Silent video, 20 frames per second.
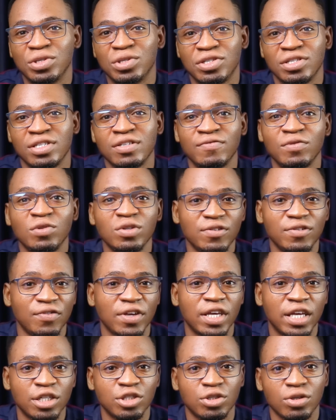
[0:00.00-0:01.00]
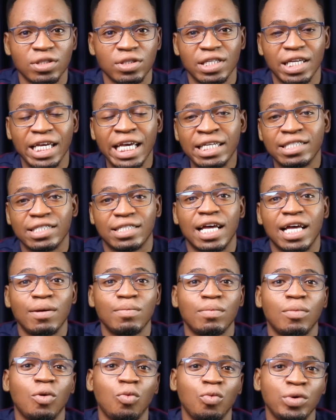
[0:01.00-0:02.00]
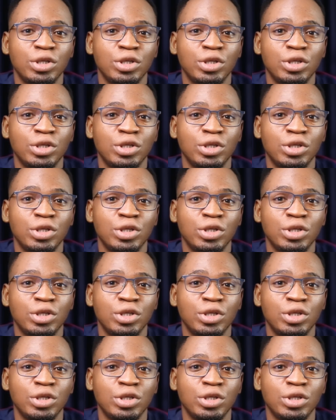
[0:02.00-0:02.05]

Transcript: receive notifications each time